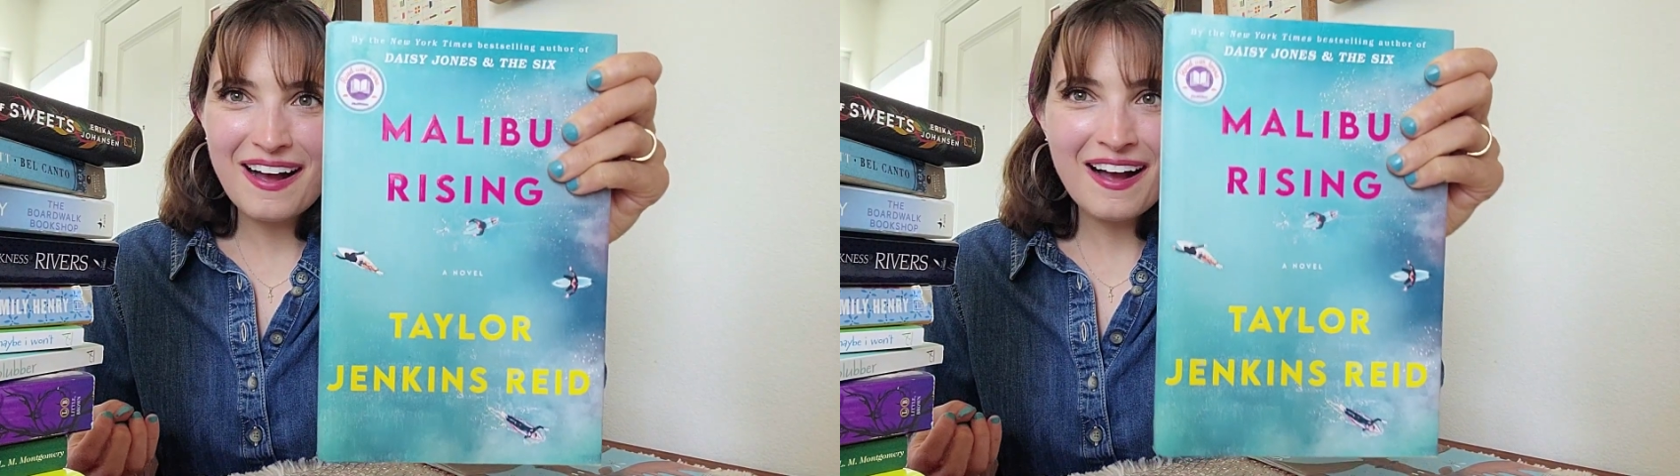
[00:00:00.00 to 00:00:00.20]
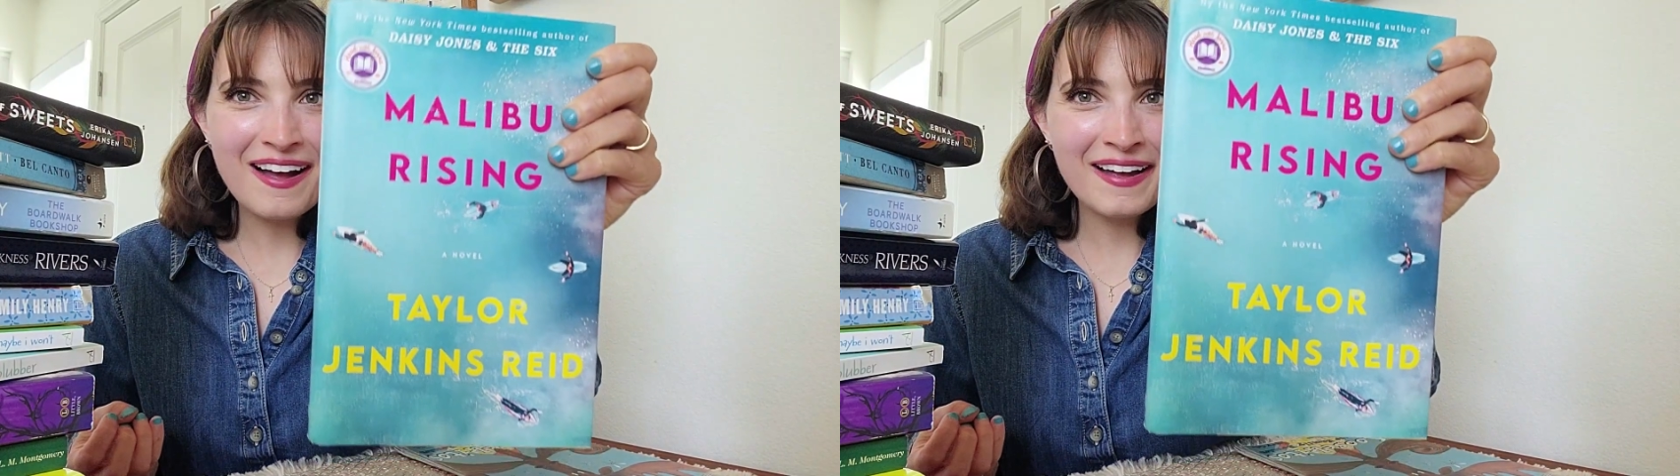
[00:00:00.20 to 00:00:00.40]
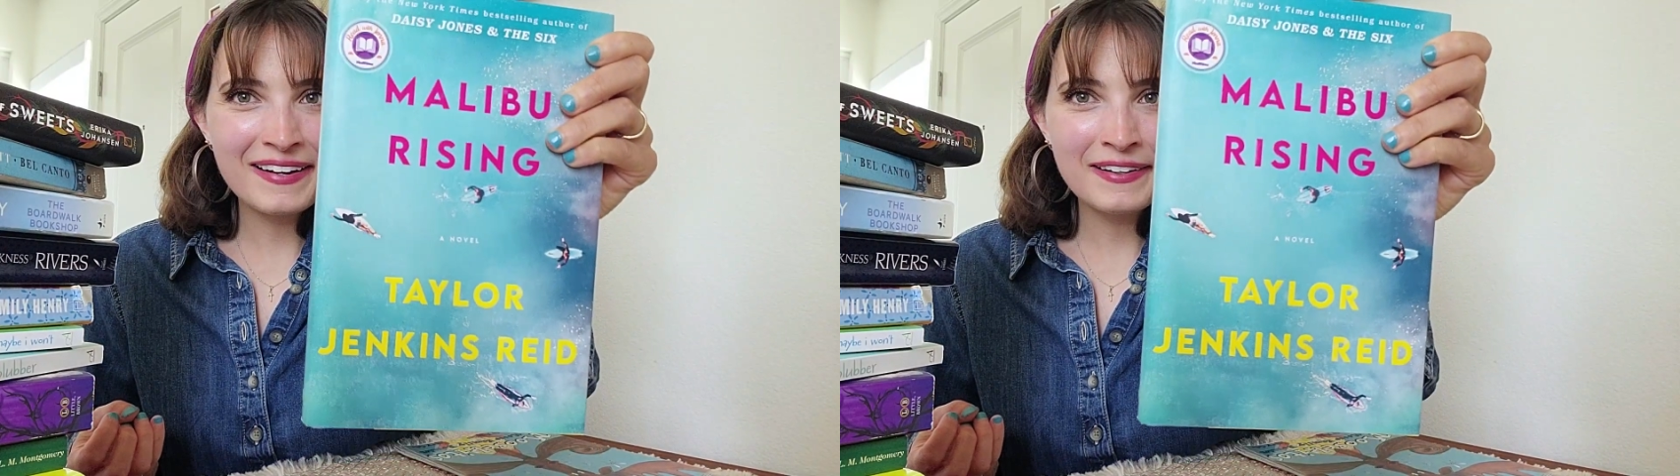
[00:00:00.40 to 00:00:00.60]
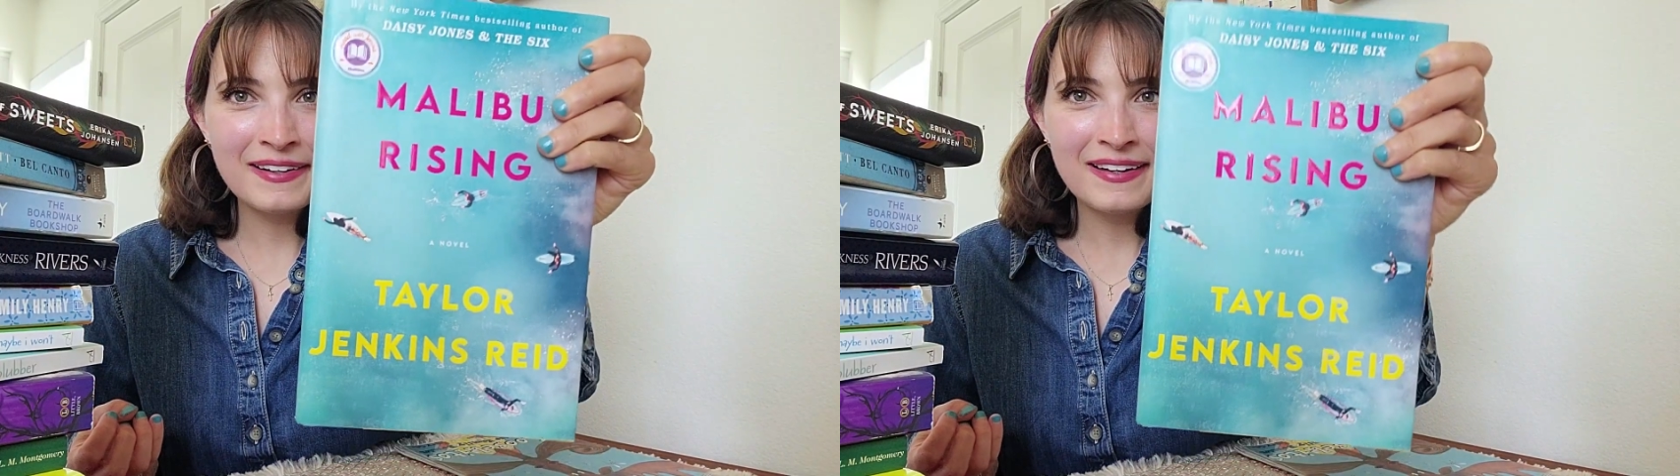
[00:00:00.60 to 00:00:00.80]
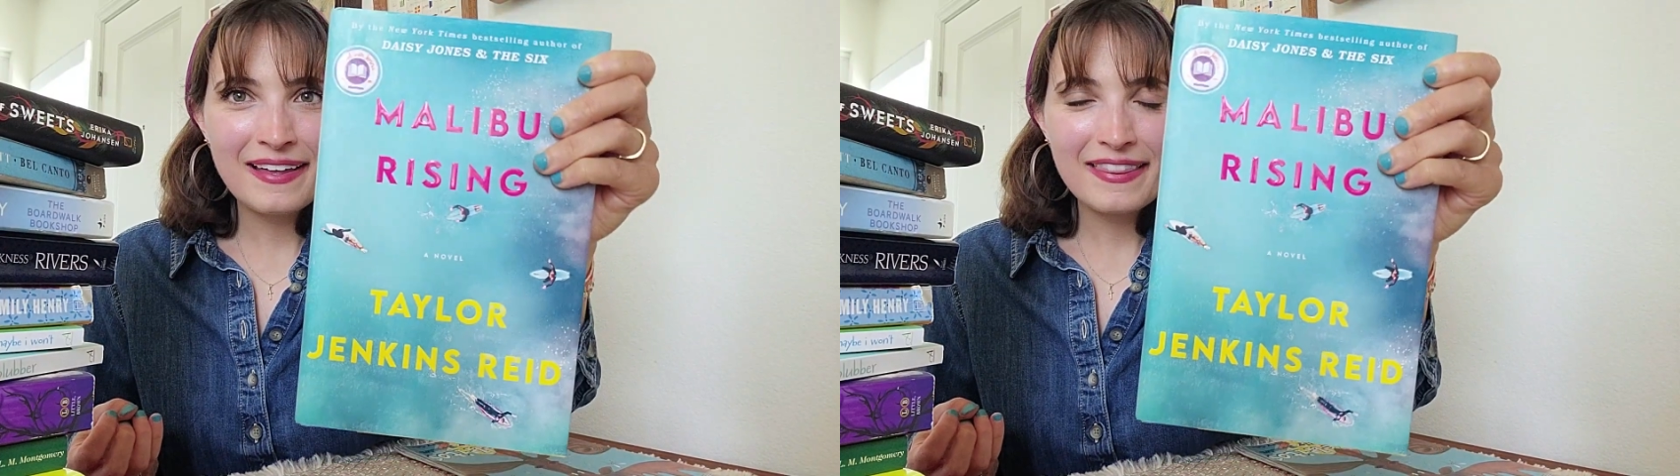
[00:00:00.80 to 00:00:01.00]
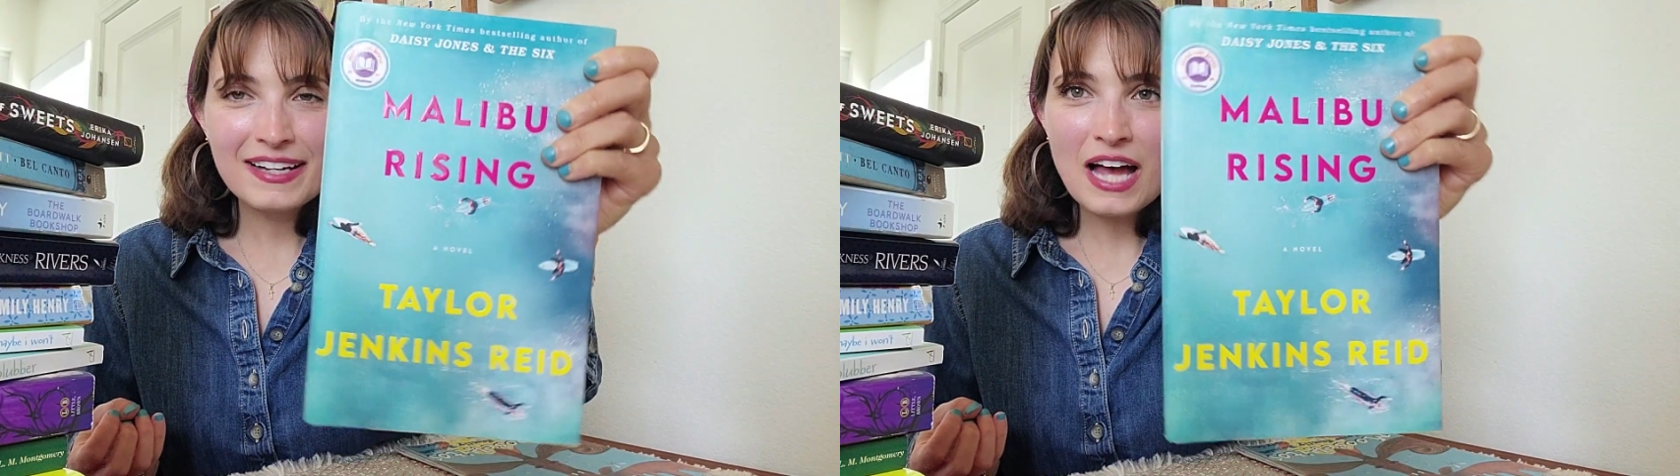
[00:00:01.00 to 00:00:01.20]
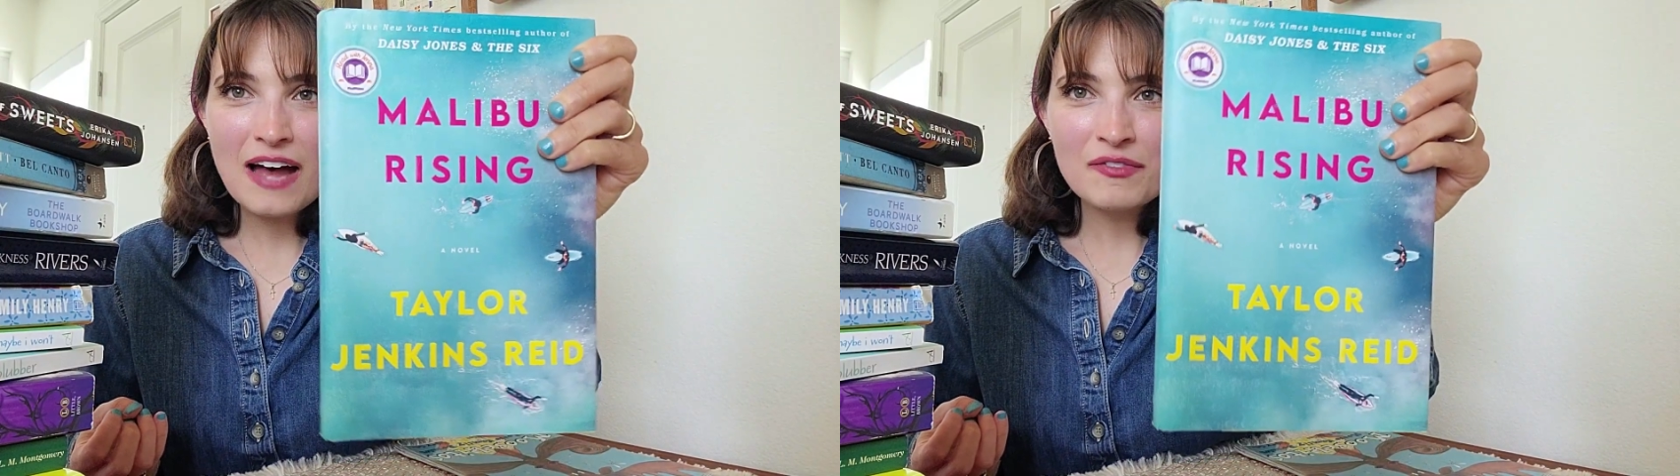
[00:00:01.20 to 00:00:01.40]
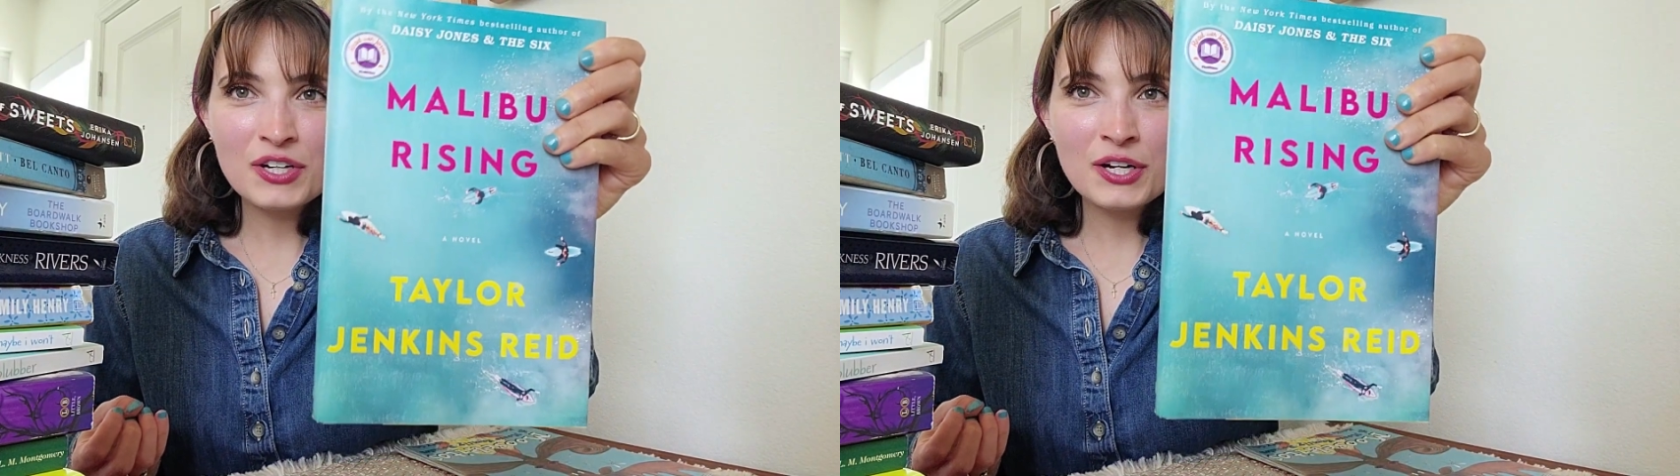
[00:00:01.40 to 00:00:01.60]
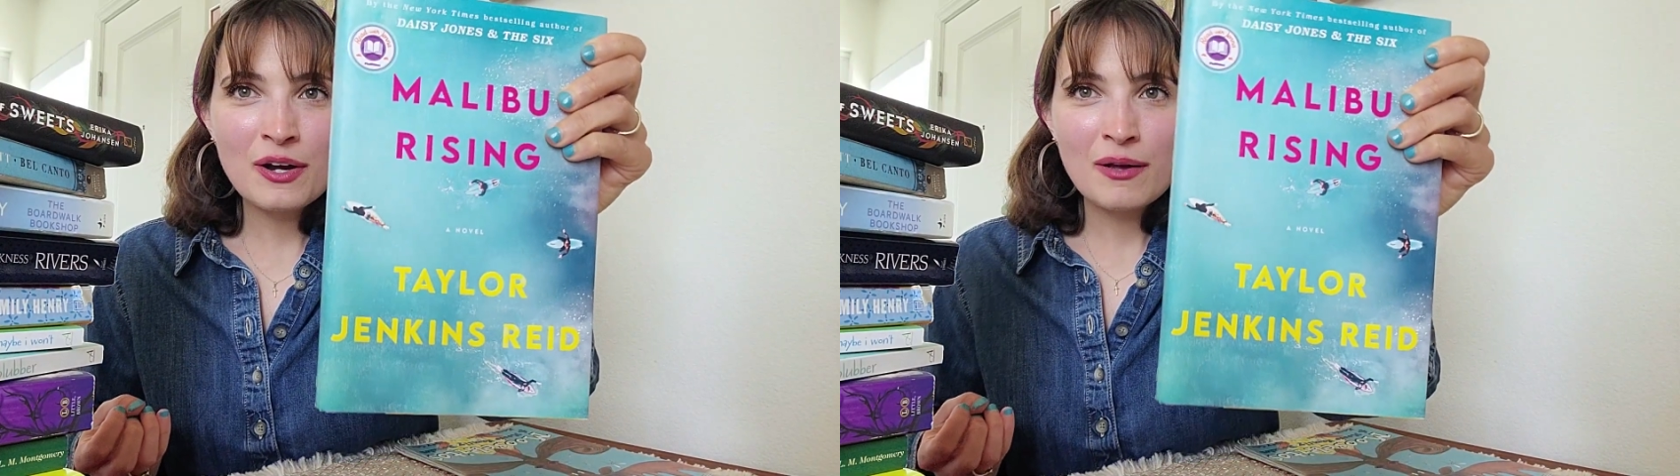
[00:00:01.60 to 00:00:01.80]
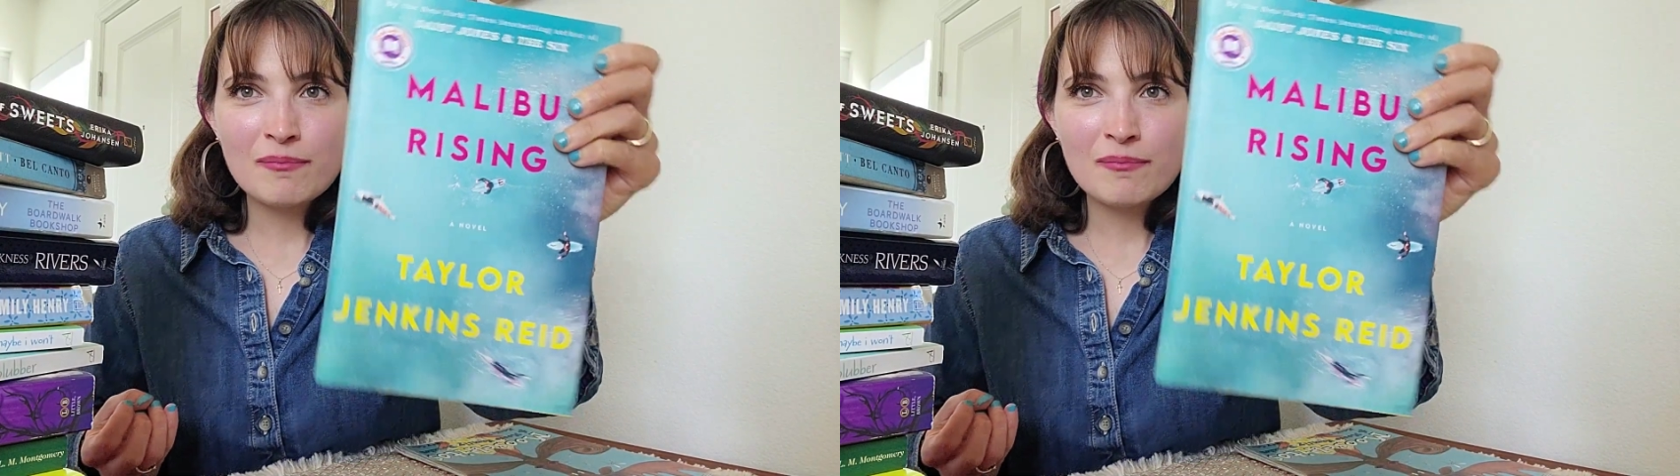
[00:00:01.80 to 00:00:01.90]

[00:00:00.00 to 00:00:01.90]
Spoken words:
on the cover.